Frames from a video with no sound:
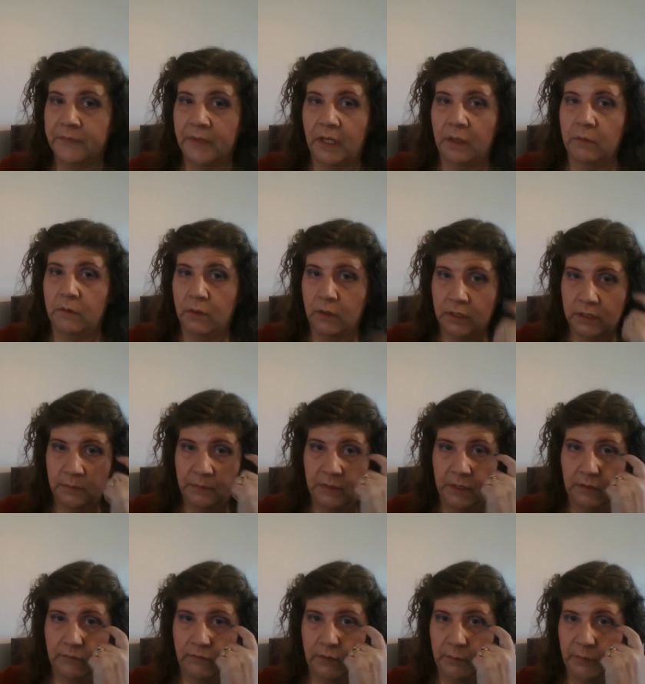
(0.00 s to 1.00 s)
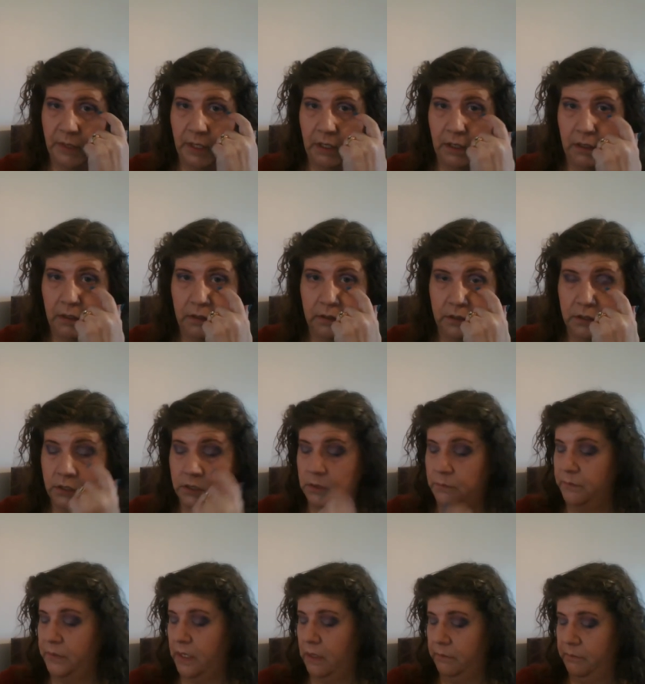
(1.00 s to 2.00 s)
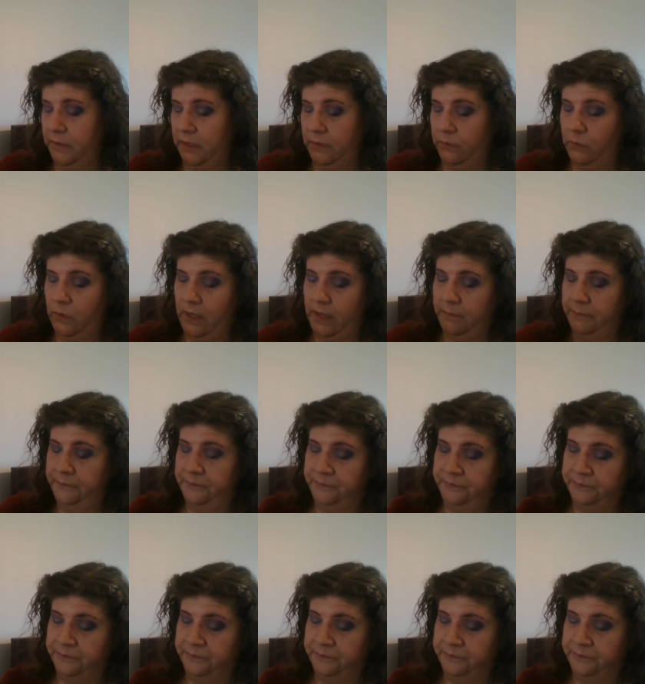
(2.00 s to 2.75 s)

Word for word: and we're going to put it from here to about midway.